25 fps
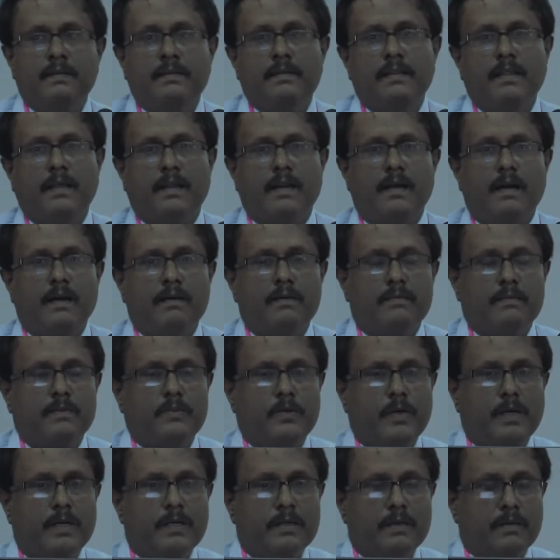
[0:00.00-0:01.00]
there are
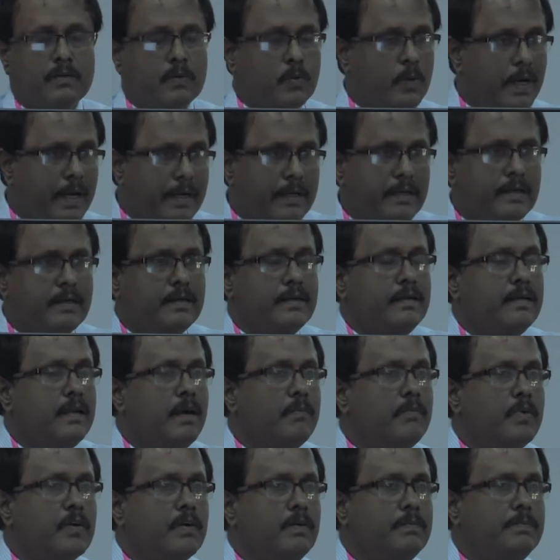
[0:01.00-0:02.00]
quite
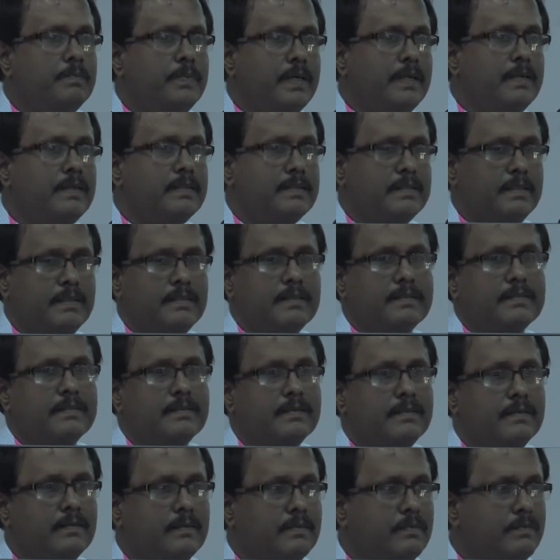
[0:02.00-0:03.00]
number of patients
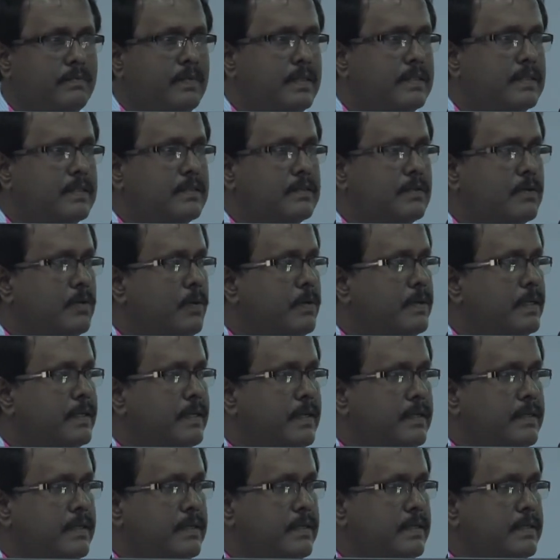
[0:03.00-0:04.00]
with chronic
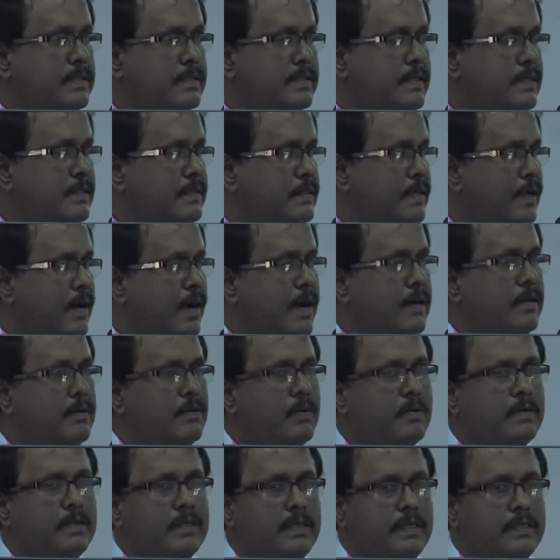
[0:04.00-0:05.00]
kidney disease
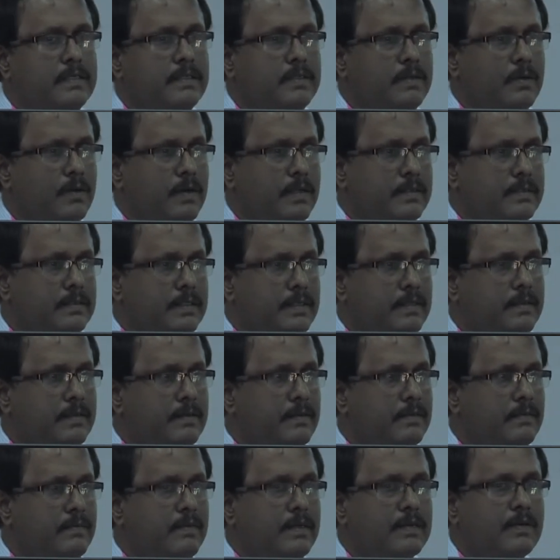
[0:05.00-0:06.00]
unknown etiology.
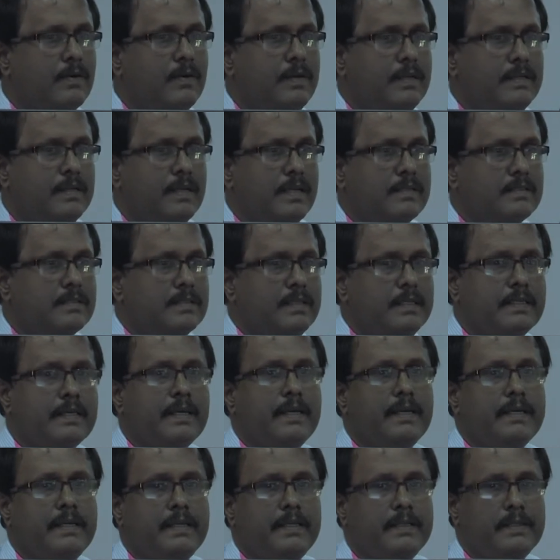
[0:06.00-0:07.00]
We call it as
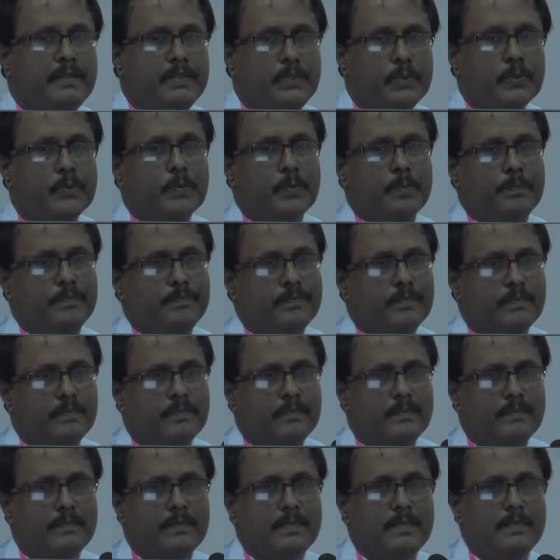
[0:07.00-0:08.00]
CKDU.
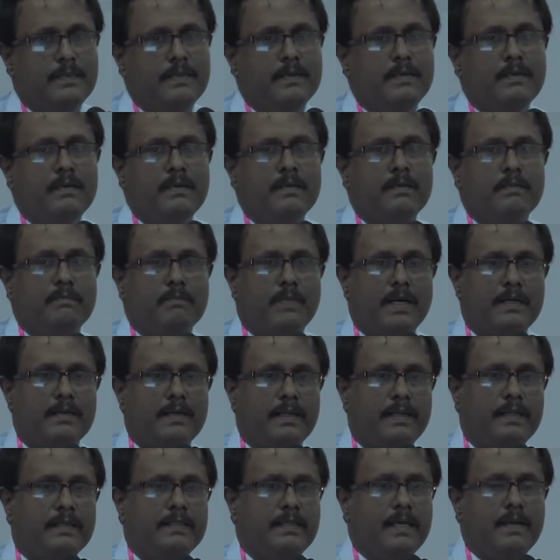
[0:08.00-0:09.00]
But
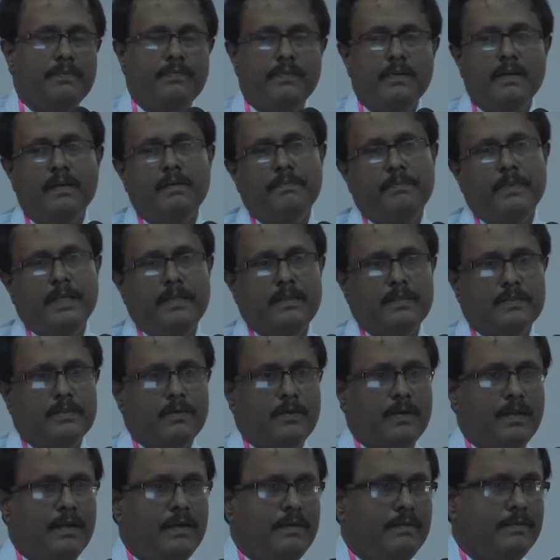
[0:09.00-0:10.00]
in Jaffna
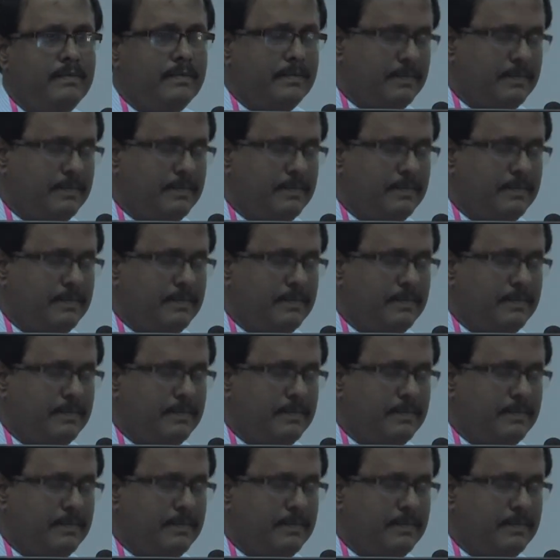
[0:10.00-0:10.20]
Peninsula,